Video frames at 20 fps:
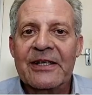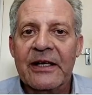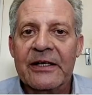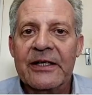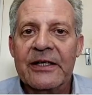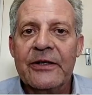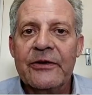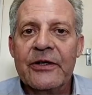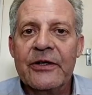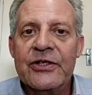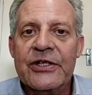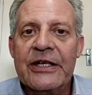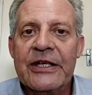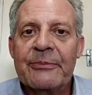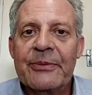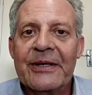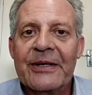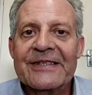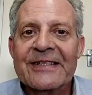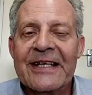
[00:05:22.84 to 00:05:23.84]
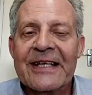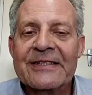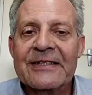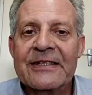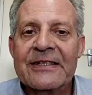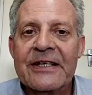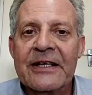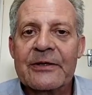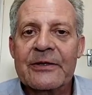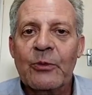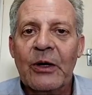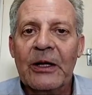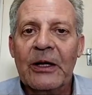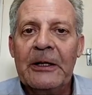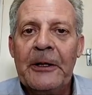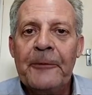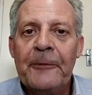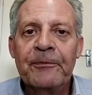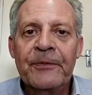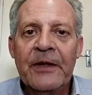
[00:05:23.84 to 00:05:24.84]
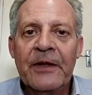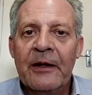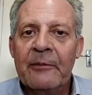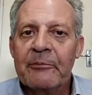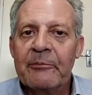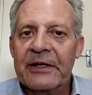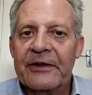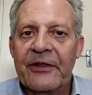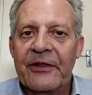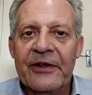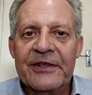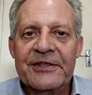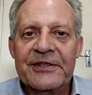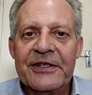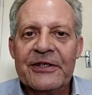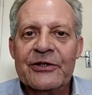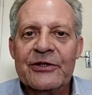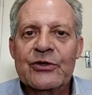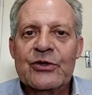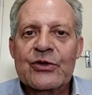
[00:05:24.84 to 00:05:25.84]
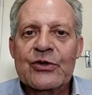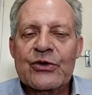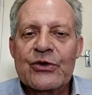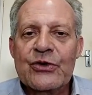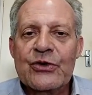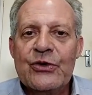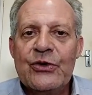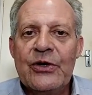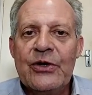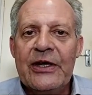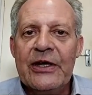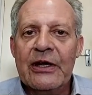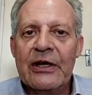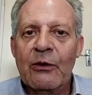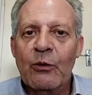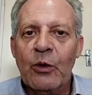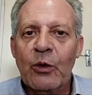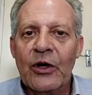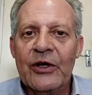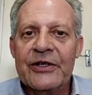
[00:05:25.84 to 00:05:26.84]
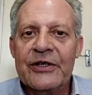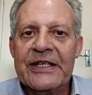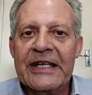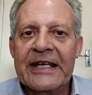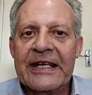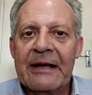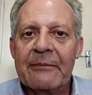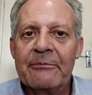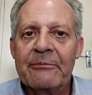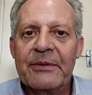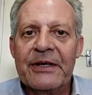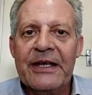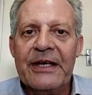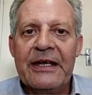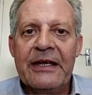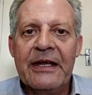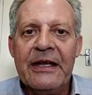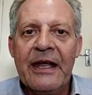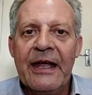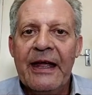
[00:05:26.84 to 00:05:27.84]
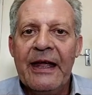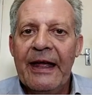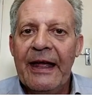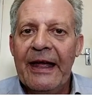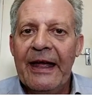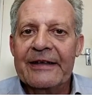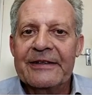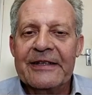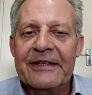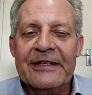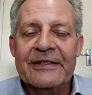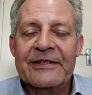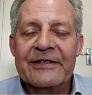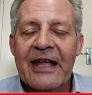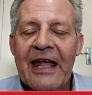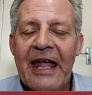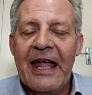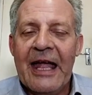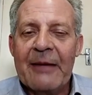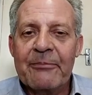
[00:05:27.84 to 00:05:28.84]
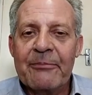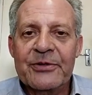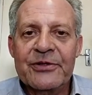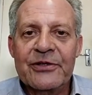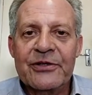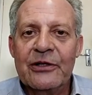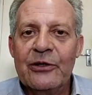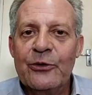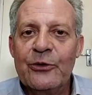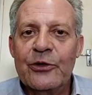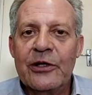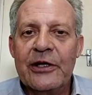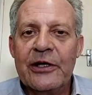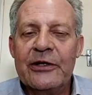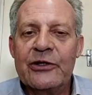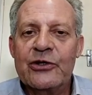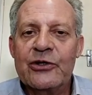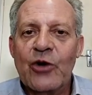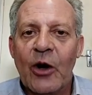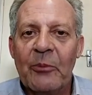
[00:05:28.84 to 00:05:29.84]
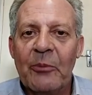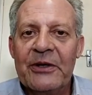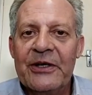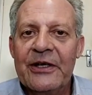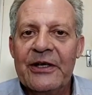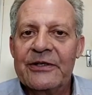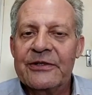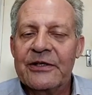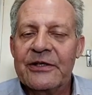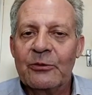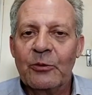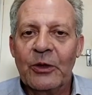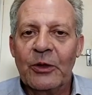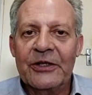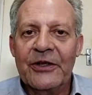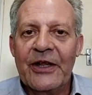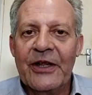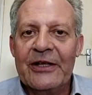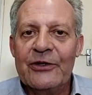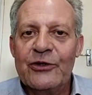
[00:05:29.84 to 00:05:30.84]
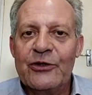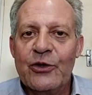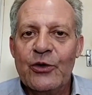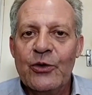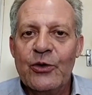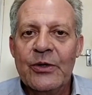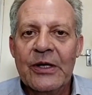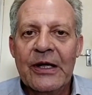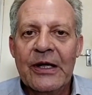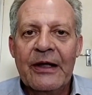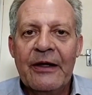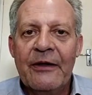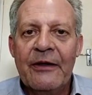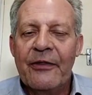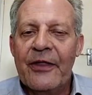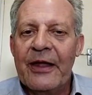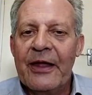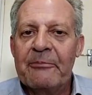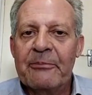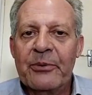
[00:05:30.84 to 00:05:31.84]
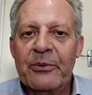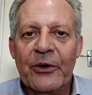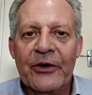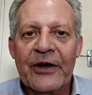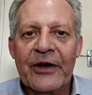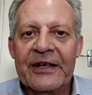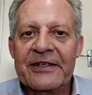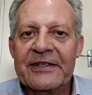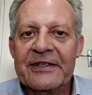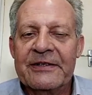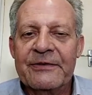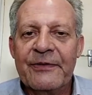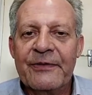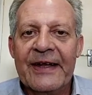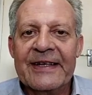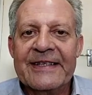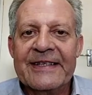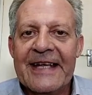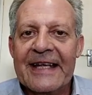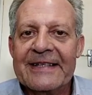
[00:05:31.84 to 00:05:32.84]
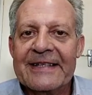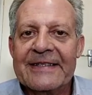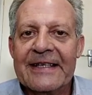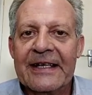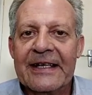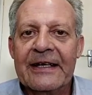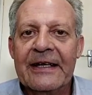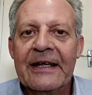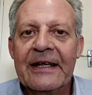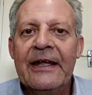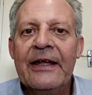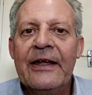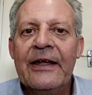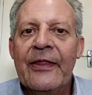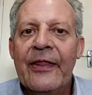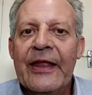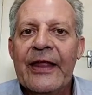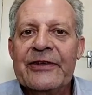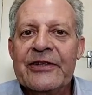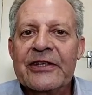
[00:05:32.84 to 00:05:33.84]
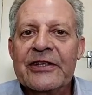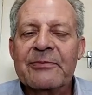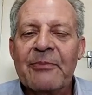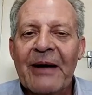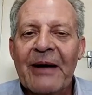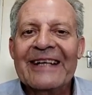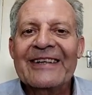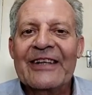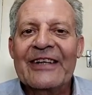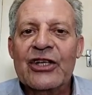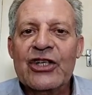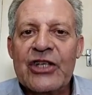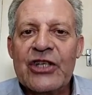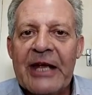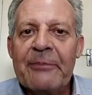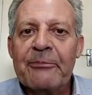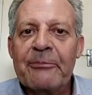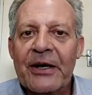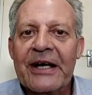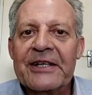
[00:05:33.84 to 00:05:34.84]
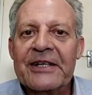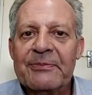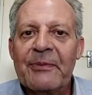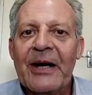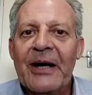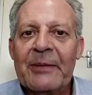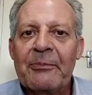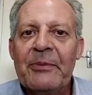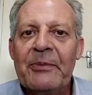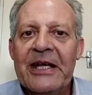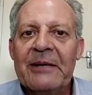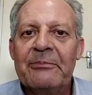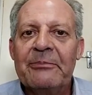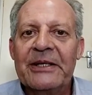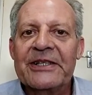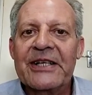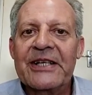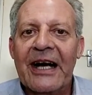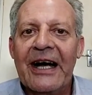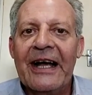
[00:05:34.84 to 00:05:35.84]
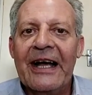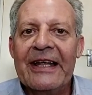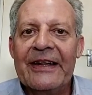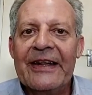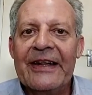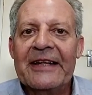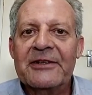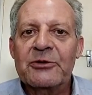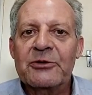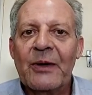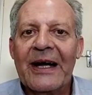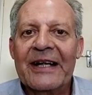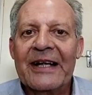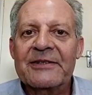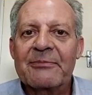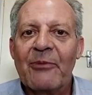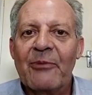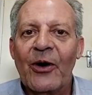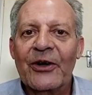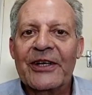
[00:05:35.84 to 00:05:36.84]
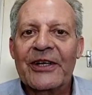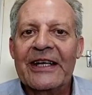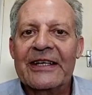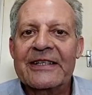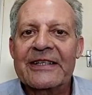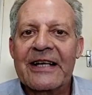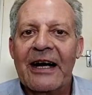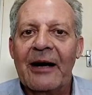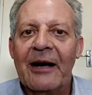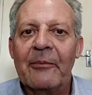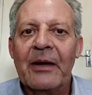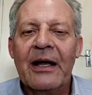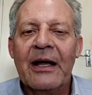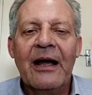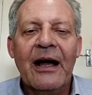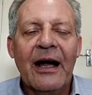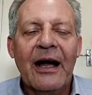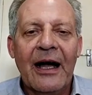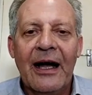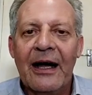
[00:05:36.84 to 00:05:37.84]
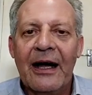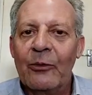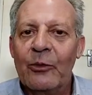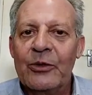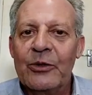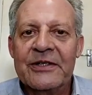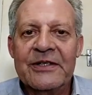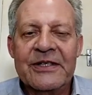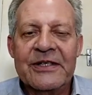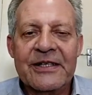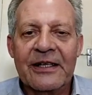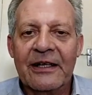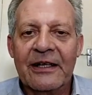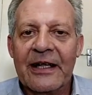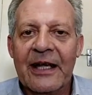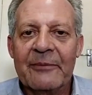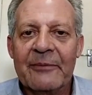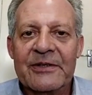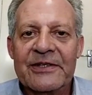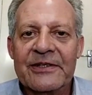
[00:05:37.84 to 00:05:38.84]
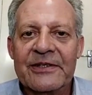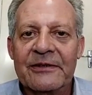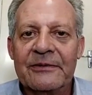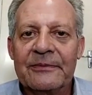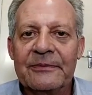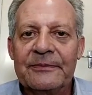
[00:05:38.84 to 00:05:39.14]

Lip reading: I know the share price hasn't done well, but this is truly a quality company. It is absolutely dominant in what they do. Their product is fantastic. The share price might be a bit high, and that's why it's marking time. I wouldn't sell Amazon.